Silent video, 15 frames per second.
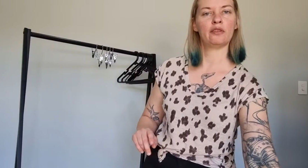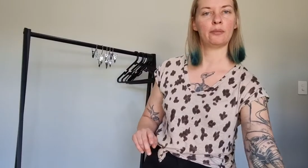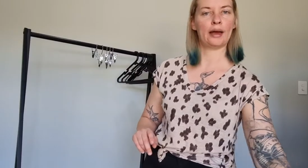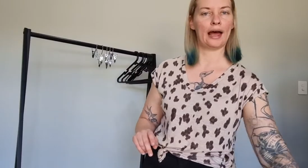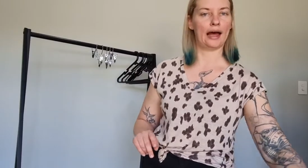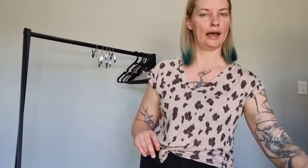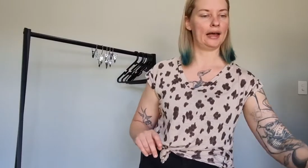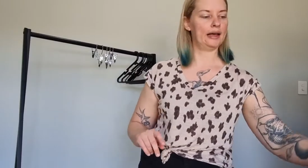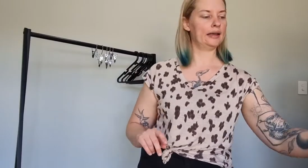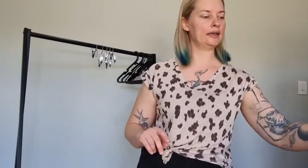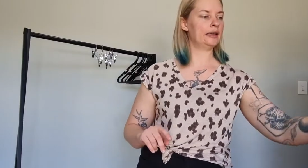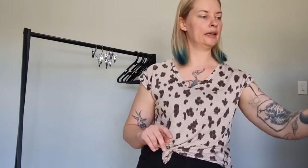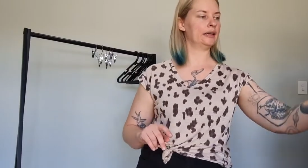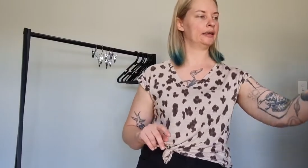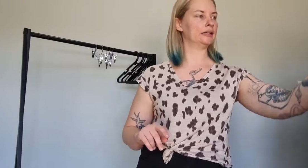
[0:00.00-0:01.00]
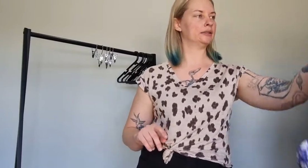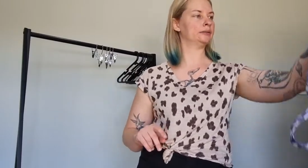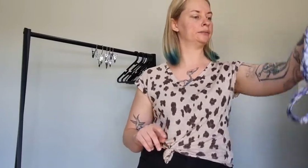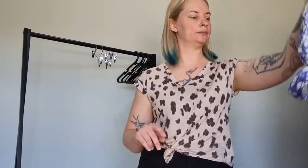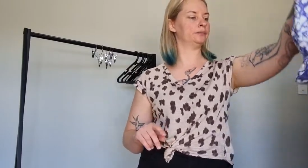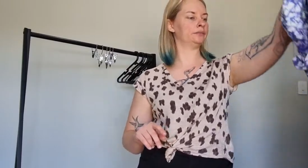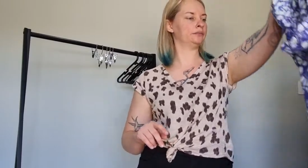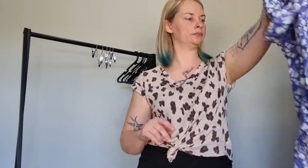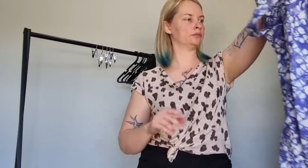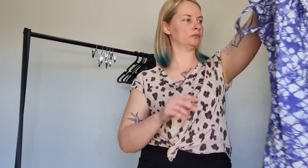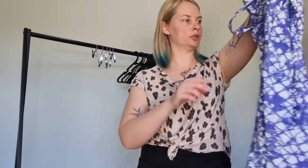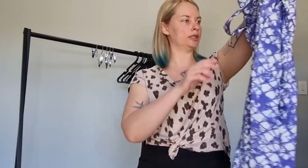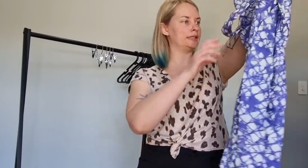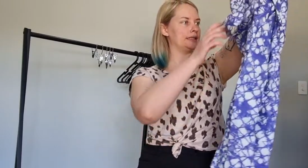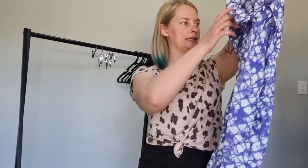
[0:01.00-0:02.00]
bag, what
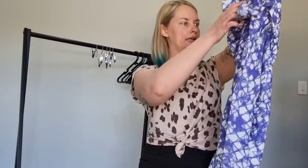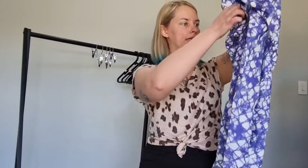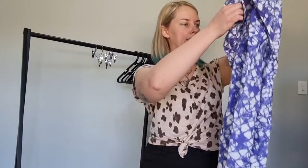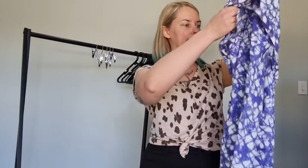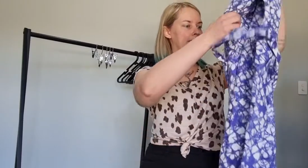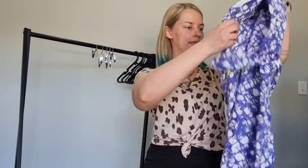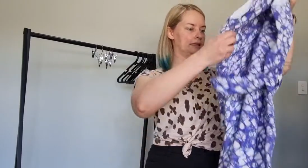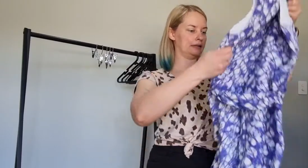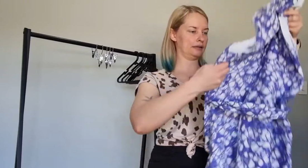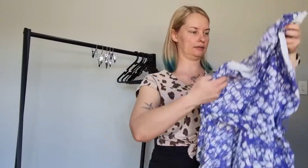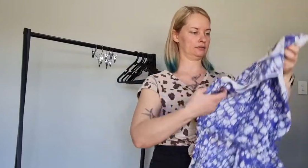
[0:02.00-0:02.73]
is this?